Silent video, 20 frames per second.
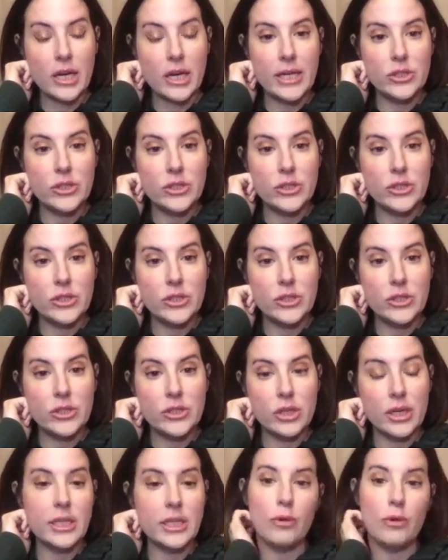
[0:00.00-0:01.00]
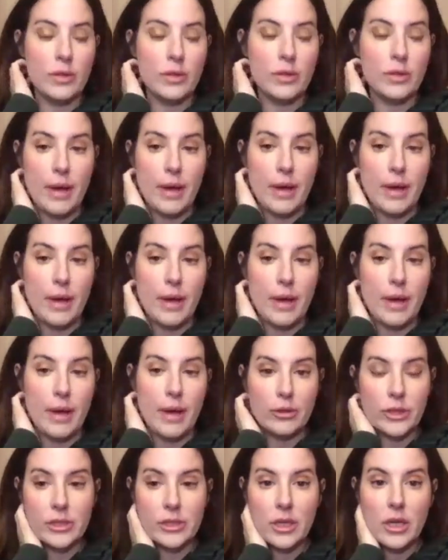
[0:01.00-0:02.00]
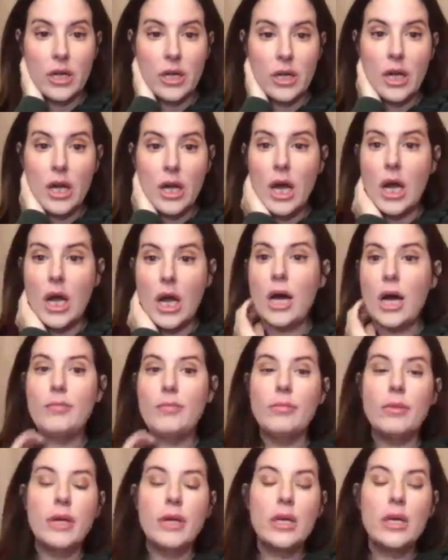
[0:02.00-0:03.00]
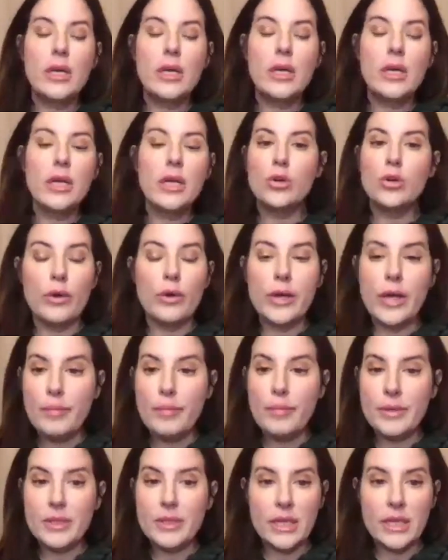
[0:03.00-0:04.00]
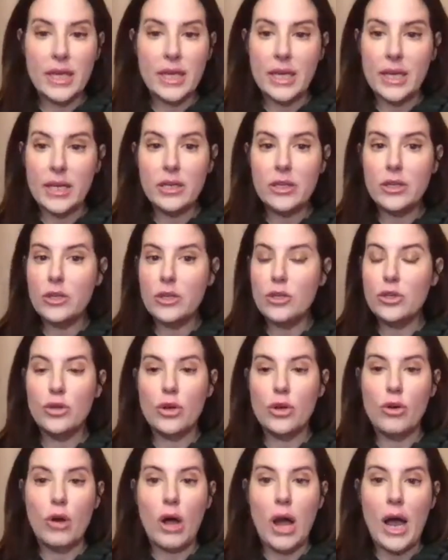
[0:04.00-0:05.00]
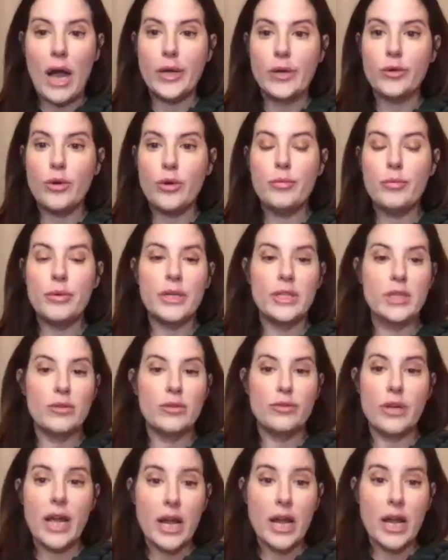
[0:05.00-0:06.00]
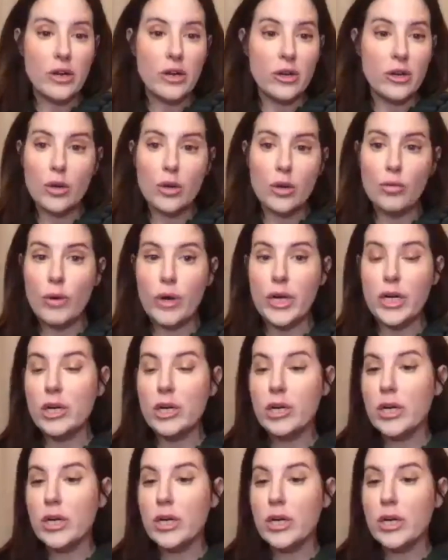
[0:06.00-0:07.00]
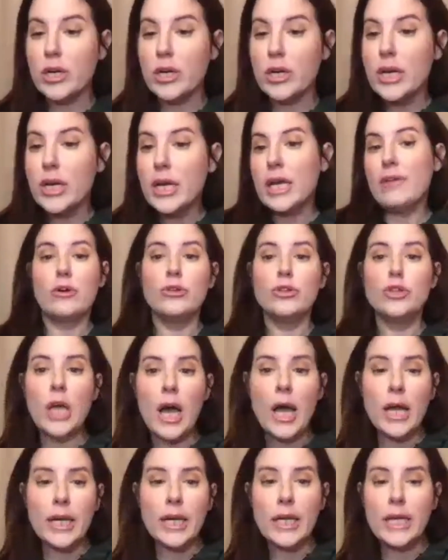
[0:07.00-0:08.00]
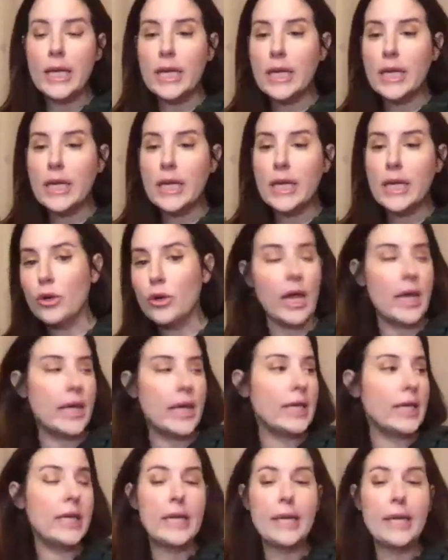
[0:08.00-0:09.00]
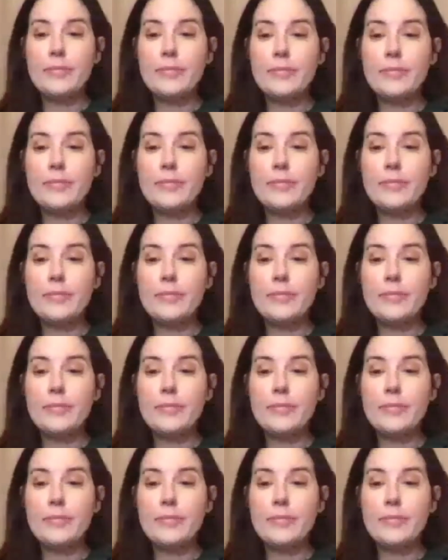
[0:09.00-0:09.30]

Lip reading: age self-worth and boundaries. Growing up as a kid, I grew up in a different era where if Uncle Johnny or like